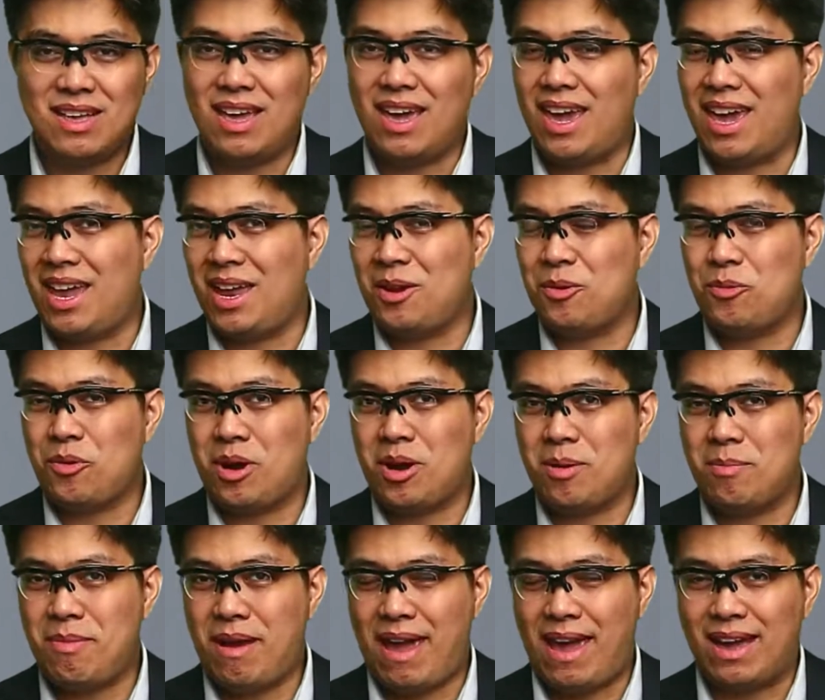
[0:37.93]
And we're
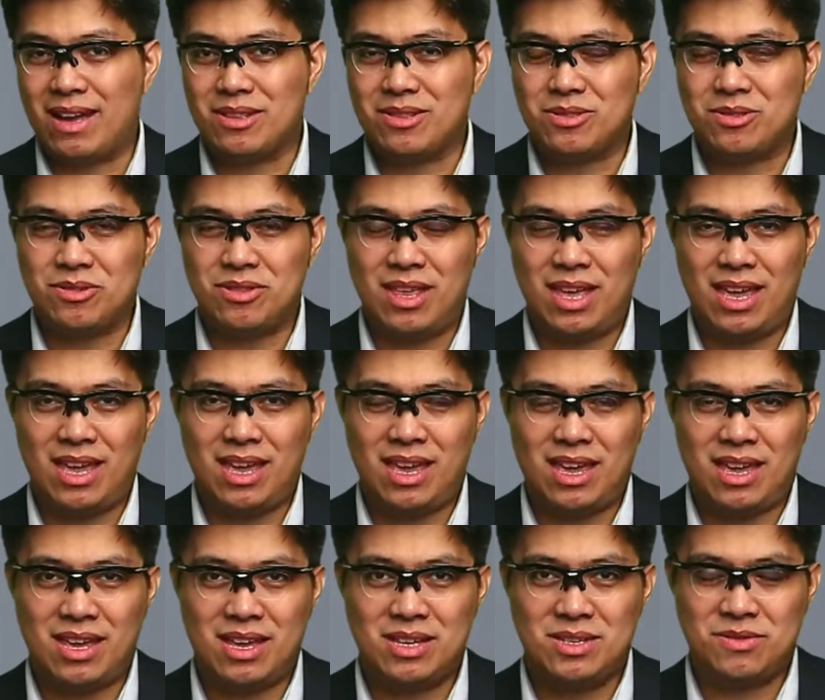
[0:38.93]
back. Today
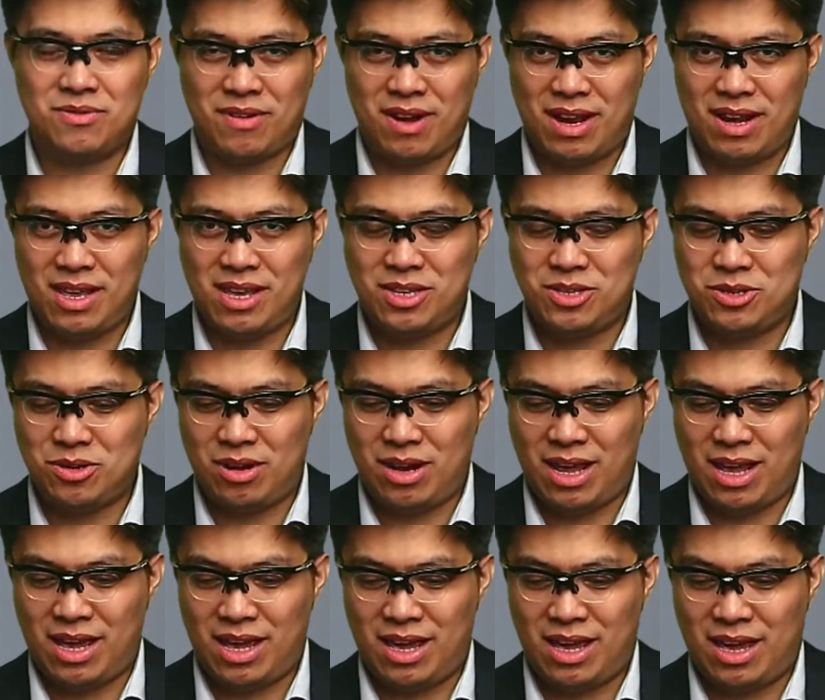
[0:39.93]
is Friday,
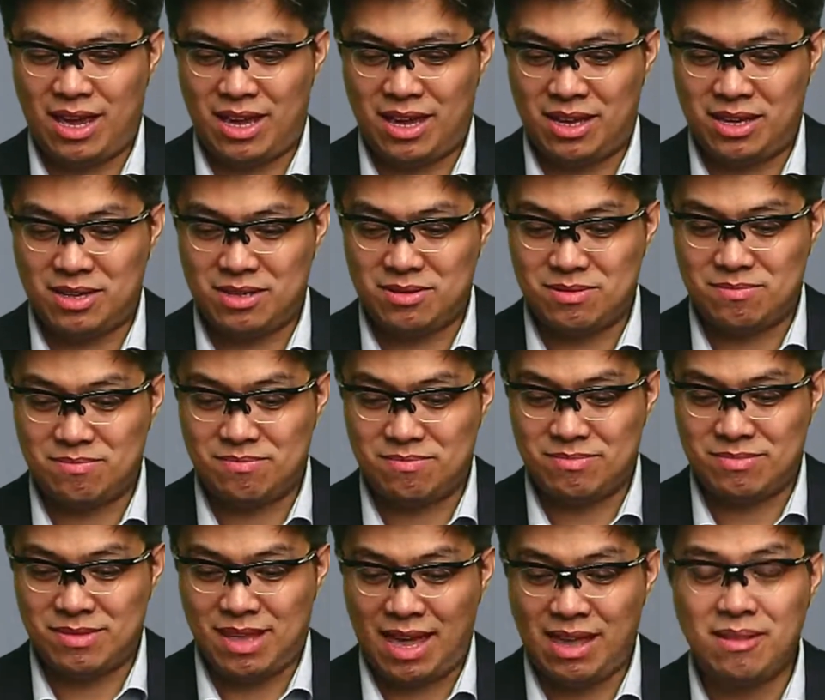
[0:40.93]
July
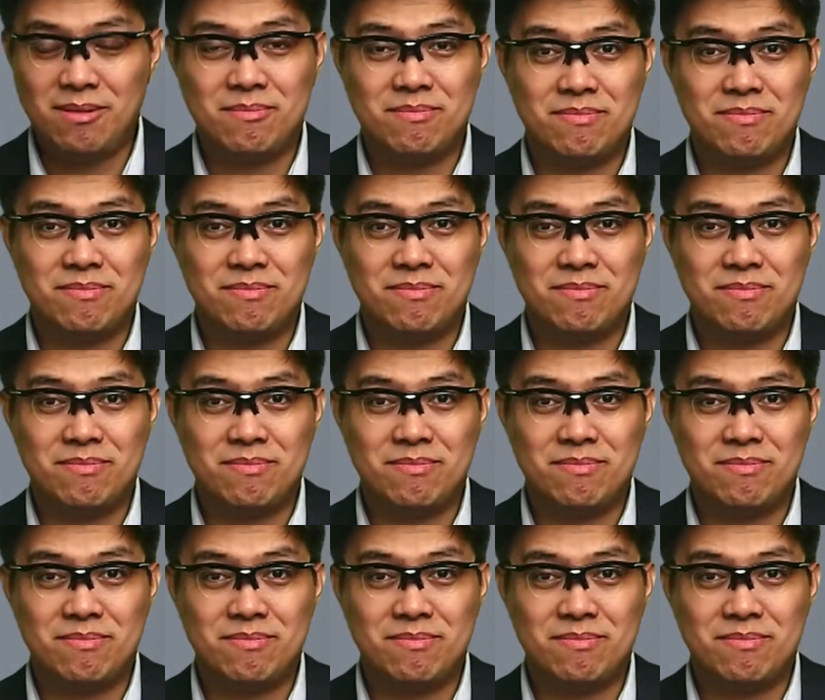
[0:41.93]
10th.